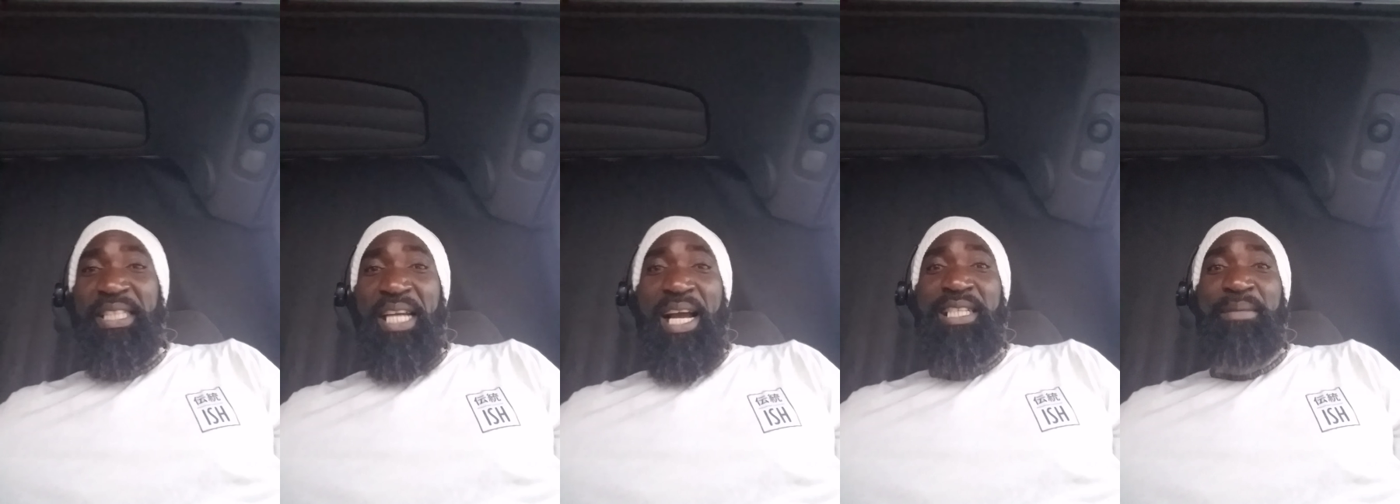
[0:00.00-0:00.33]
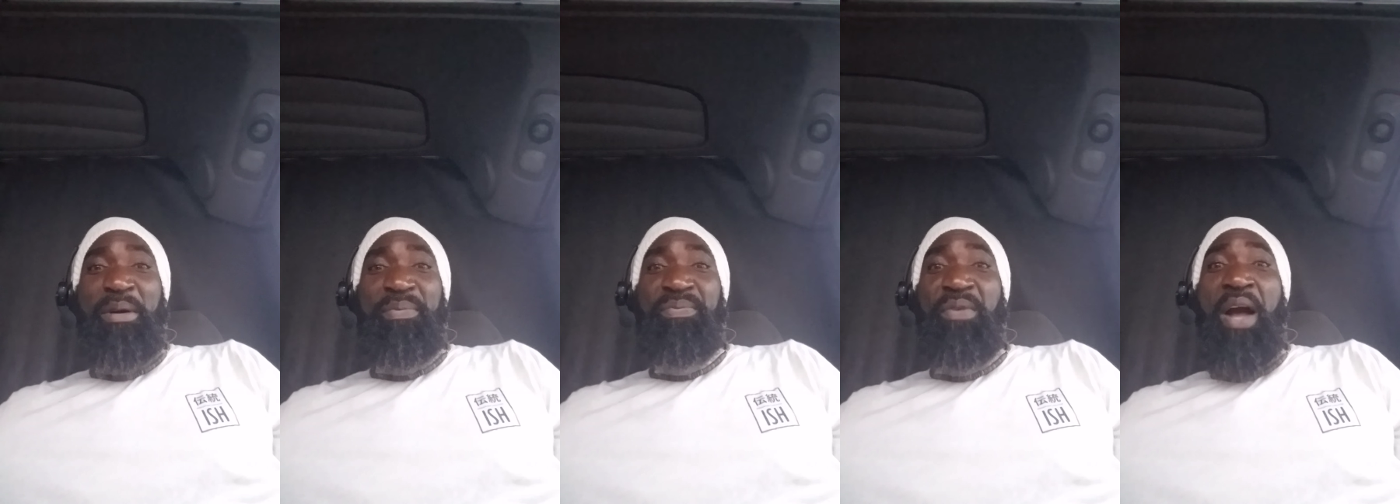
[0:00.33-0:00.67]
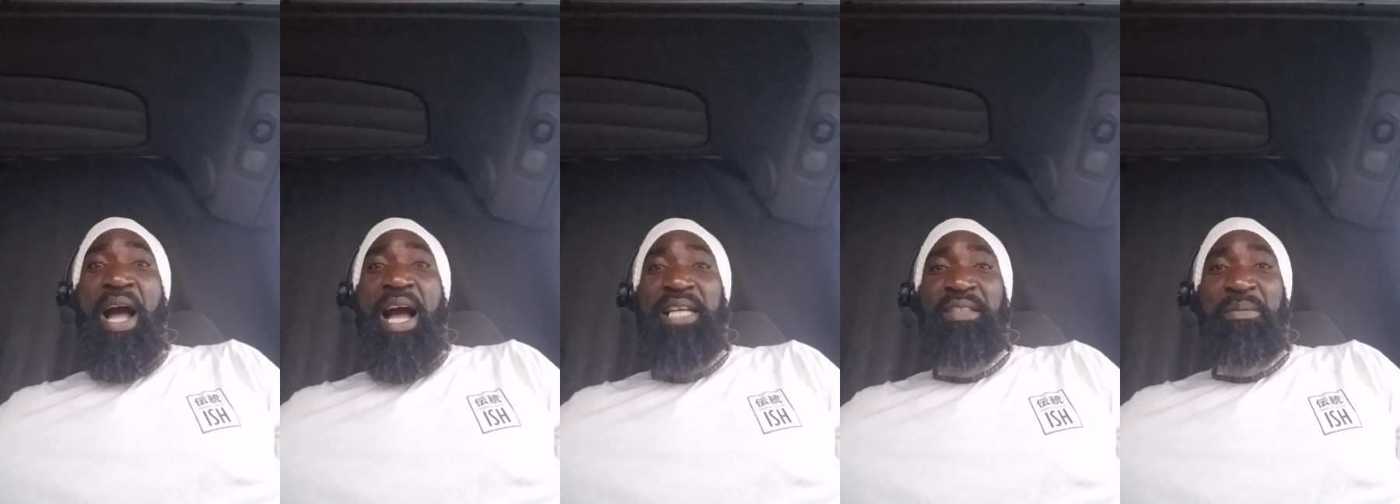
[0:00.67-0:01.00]
can get to
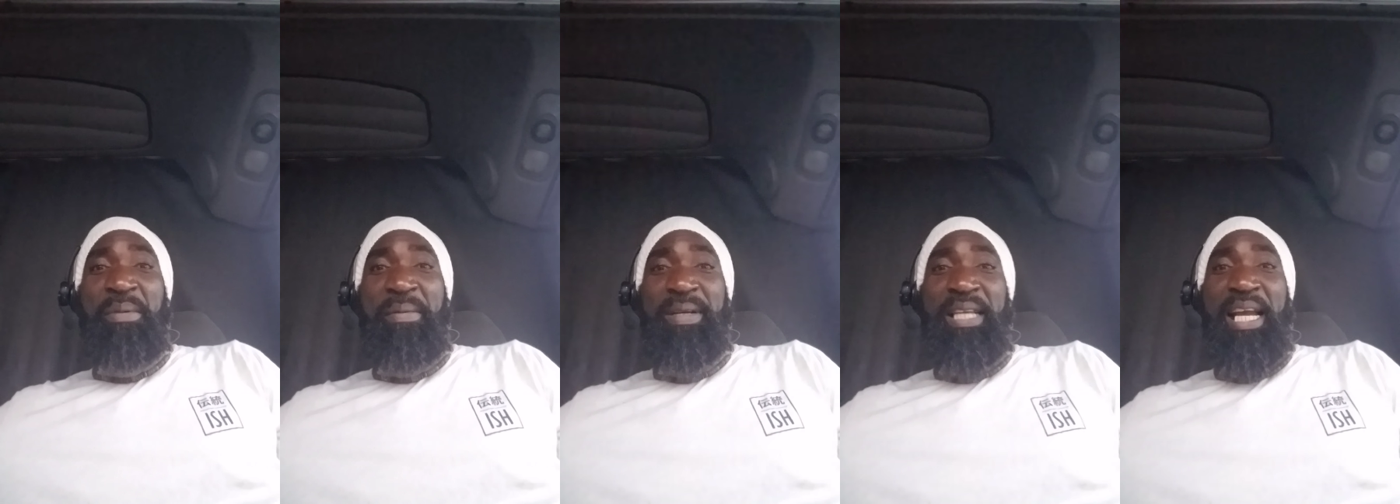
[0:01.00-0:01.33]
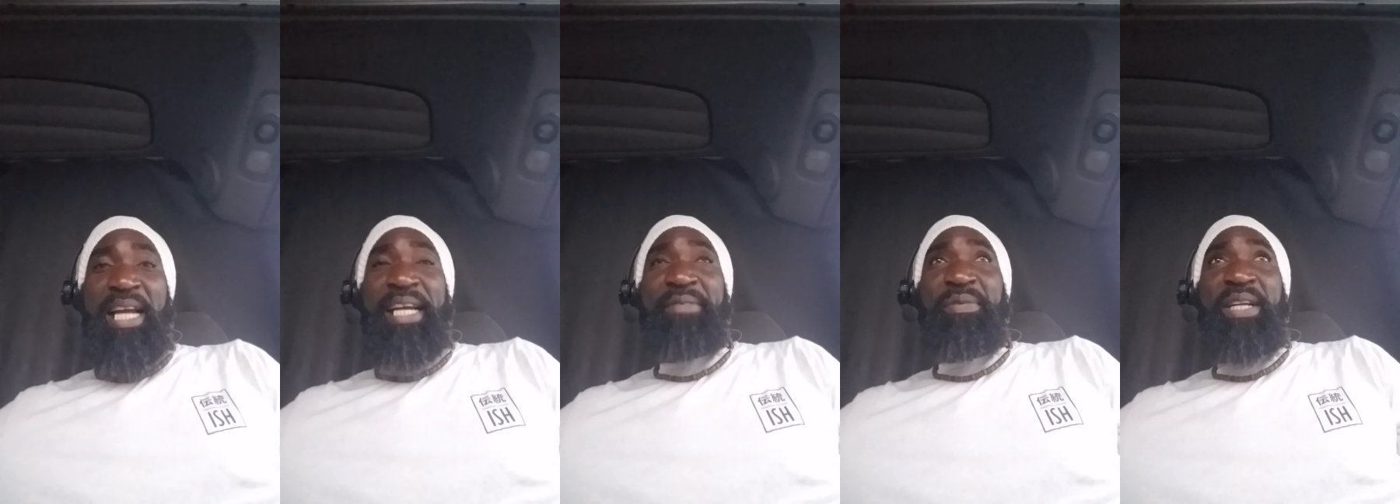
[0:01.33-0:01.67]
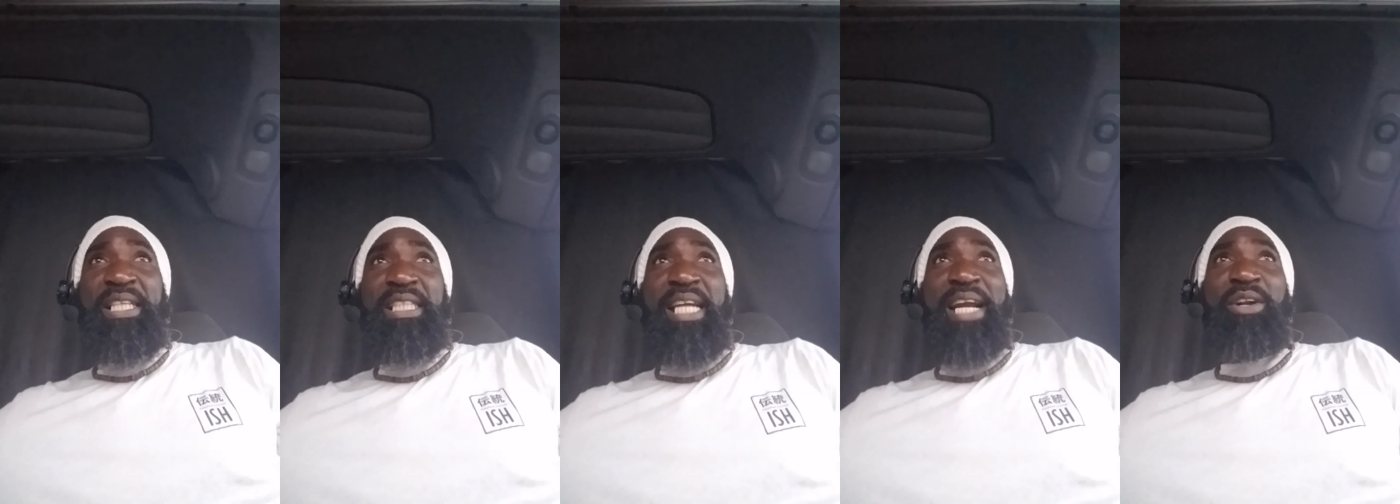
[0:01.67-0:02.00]
listen to our little program them.